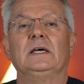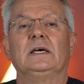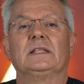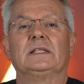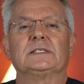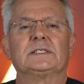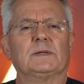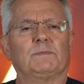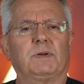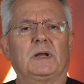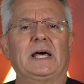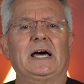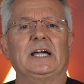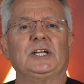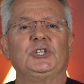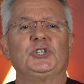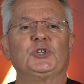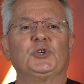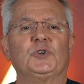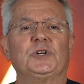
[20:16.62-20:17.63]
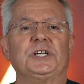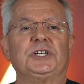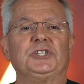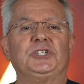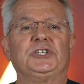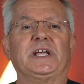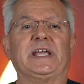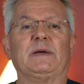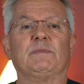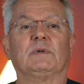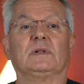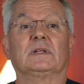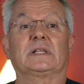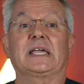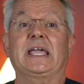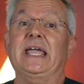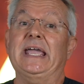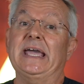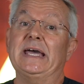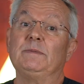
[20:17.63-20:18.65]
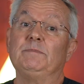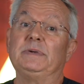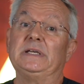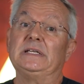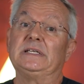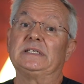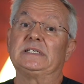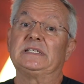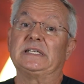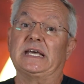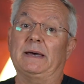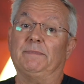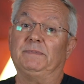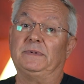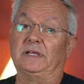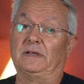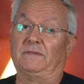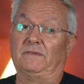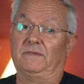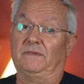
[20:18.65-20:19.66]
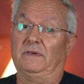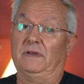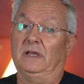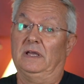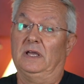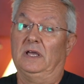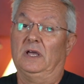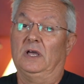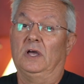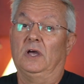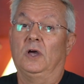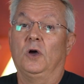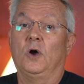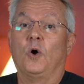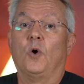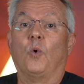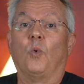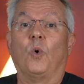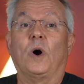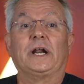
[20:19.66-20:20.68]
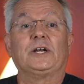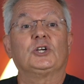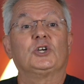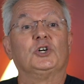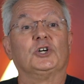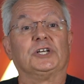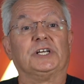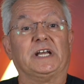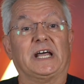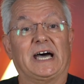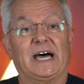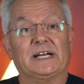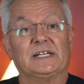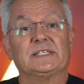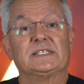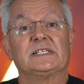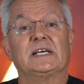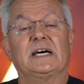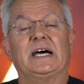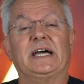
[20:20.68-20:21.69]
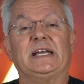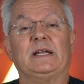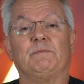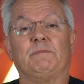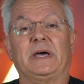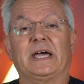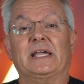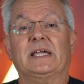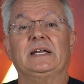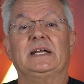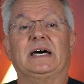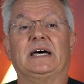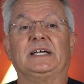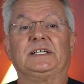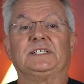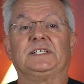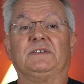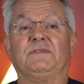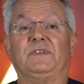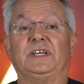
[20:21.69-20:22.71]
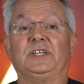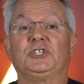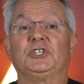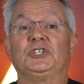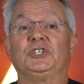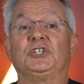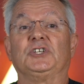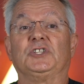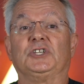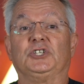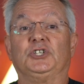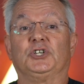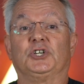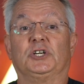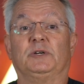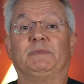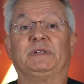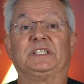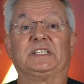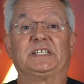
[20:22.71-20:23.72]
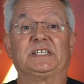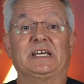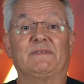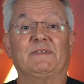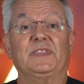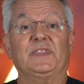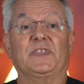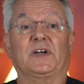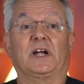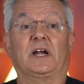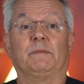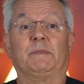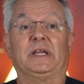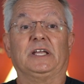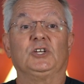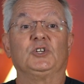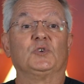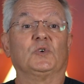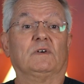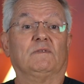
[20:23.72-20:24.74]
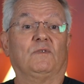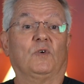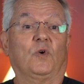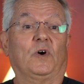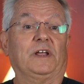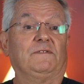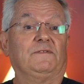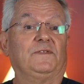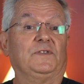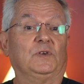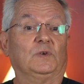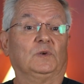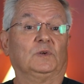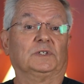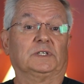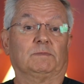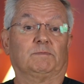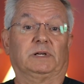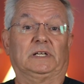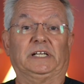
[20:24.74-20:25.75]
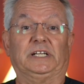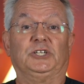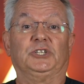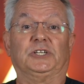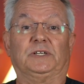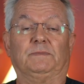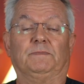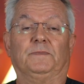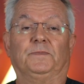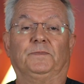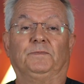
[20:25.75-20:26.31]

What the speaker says: The supply shortage table can be deceptive. One could not assign a mechanized division to the German 7th Army to avoid fuel depletion.